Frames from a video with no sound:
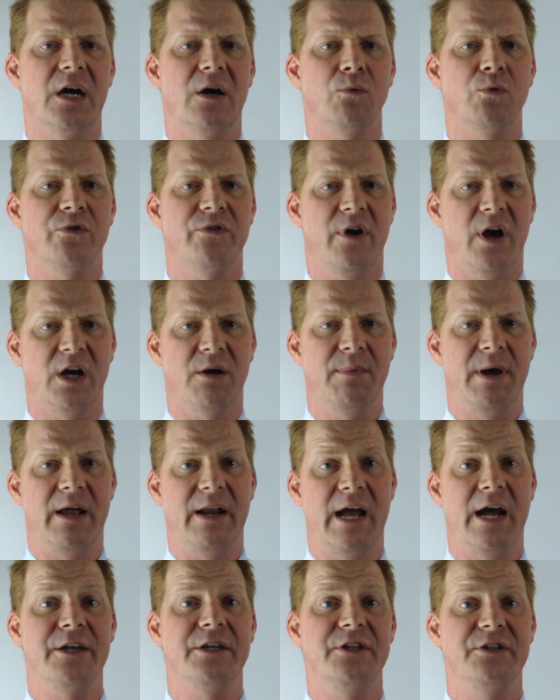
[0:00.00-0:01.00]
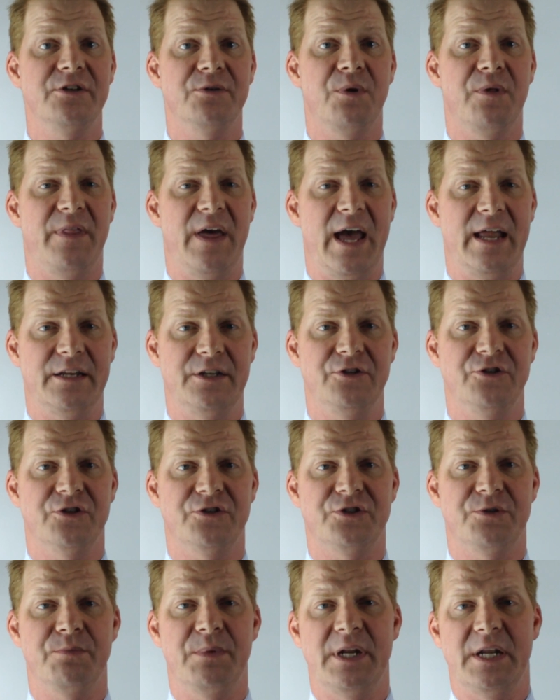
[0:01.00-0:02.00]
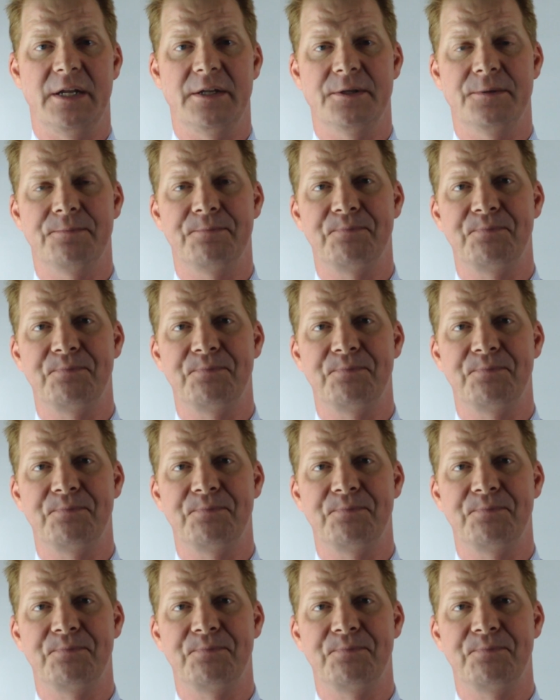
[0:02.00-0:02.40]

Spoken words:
We'll talk about how you deal with that in just a minute.